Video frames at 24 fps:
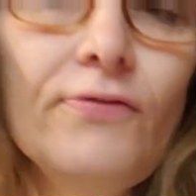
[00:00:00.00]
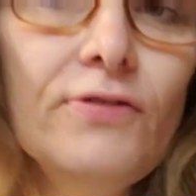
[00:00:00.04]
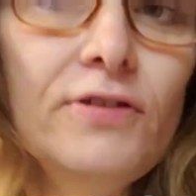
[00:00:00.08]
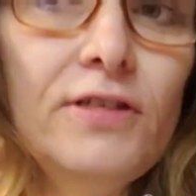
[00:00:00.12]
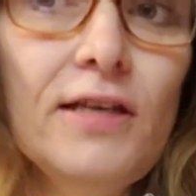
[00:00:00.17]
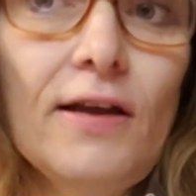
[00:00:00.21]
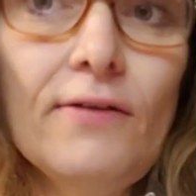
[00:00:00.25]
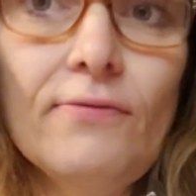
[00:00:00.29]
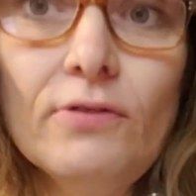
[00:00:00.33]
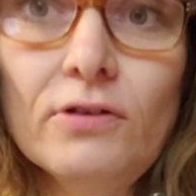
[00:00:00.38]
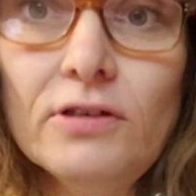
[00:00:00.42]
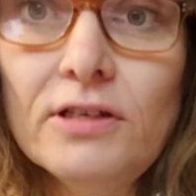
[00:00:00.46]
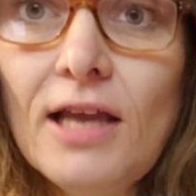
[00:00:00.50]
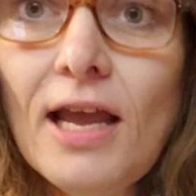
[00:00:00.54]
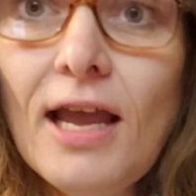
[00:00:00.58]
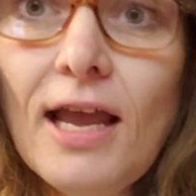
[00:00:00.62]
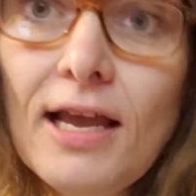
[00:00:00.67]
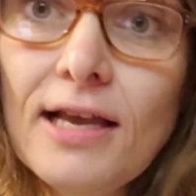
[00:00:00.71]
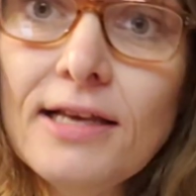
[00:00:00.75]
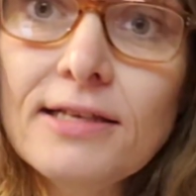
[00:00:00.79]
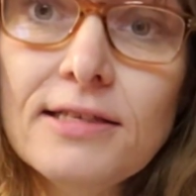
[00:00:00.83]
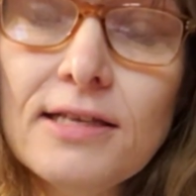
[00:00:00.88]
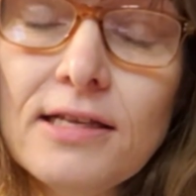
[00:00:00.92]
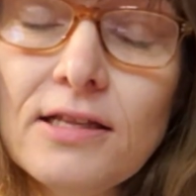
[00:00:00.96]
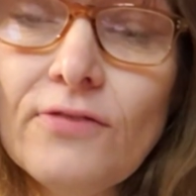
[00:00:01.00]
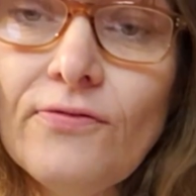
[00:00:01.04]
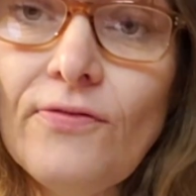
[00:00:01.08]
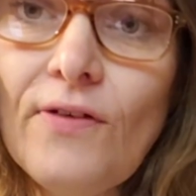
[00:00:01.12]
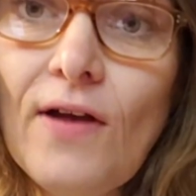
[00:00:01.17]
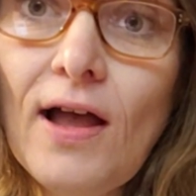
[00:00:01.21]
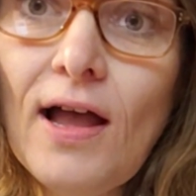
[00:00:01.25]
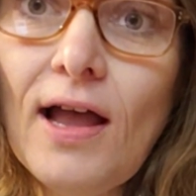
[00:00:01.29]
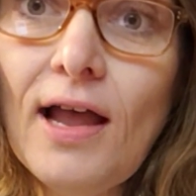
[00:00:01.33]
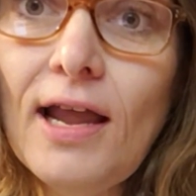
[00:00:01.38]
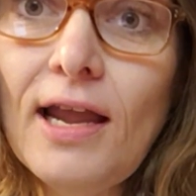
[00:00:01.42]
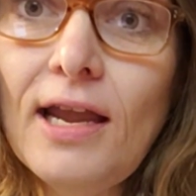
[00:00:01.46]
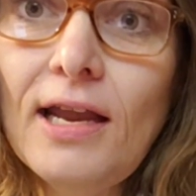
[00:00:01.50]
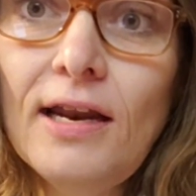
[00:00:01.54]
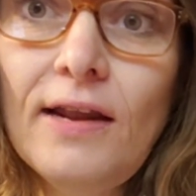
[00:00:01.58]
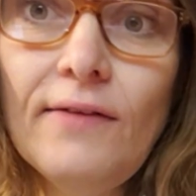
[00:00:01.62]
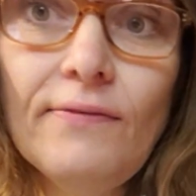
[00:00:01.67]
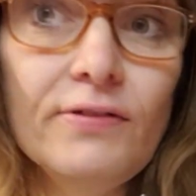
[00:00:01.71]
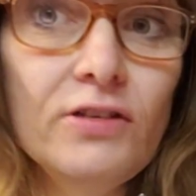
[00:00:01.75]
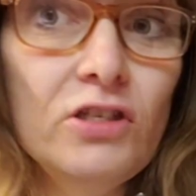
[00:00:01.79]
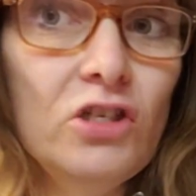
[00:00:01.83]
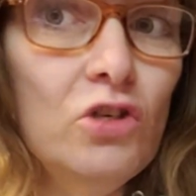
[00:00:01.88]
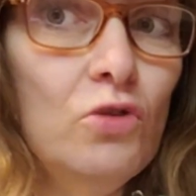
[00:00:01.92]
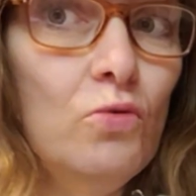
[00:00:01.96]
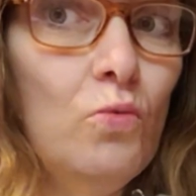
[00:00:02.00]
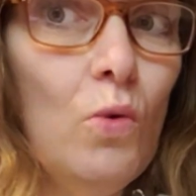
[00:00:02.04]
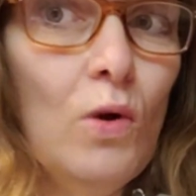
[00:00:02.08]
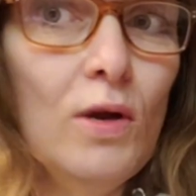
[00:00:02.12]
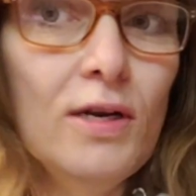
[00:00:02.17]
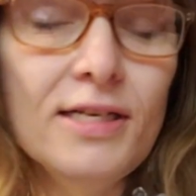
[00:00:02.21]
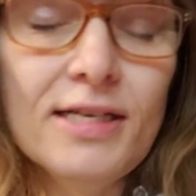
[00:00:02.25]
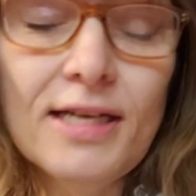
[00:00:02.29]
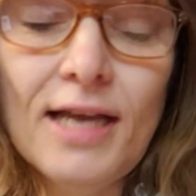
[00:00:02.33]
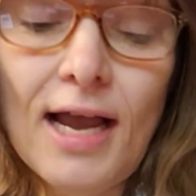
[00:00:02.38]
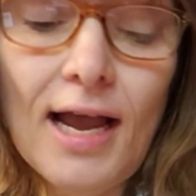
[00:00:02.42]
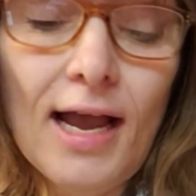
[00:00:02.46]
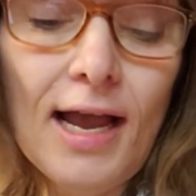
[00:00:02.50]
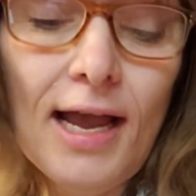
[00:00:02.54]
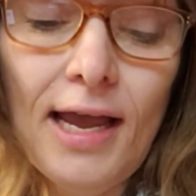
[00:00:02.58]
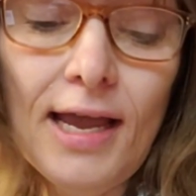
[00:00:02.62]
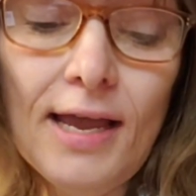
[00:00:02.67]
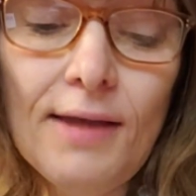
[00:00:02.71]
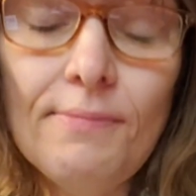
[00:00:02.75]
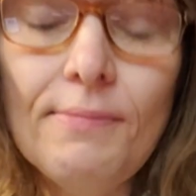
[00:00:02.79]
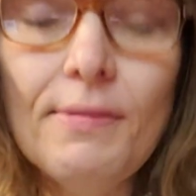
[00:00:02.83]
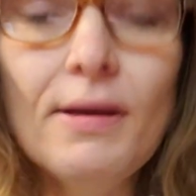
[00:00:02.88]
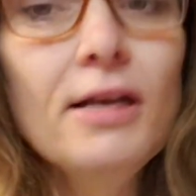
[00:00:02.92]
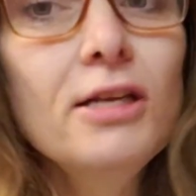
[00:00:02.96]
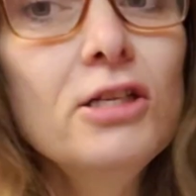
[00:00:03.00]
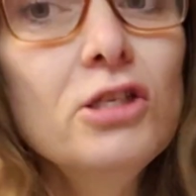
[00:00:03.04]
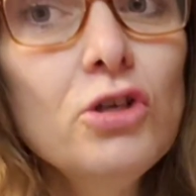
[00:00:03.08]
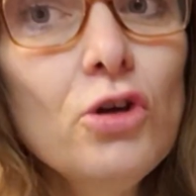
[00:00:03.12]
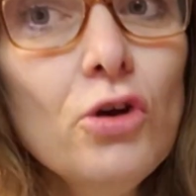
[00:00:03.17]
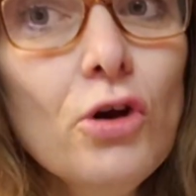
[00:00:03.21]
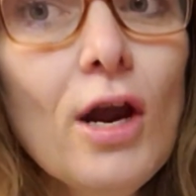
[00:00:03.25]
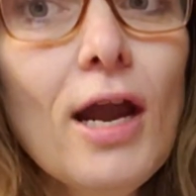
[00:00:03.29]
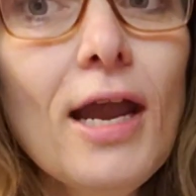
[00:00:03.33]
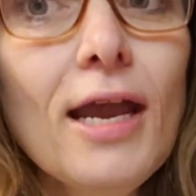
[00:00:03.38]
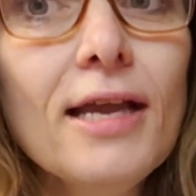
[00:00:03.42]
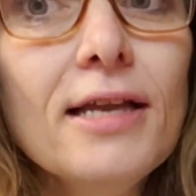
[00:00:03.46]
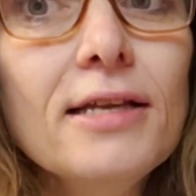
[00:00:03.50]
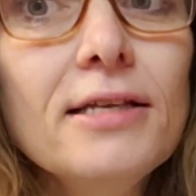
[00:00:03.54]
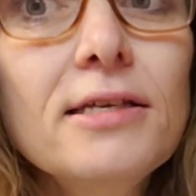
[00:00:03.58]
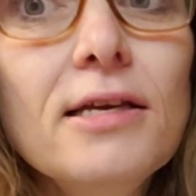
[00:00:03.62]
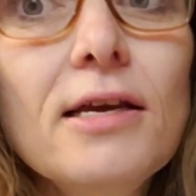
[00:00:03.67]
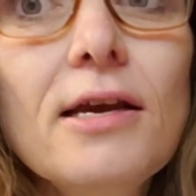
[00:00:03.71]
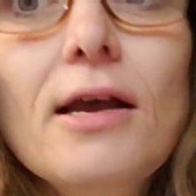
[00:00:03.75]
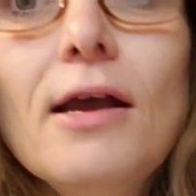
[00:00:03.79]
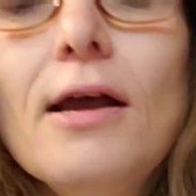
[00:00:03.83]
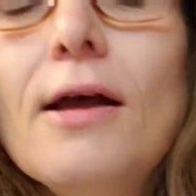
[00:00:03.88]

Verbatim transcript: for several days, that's fine. If it's just one time, it's great.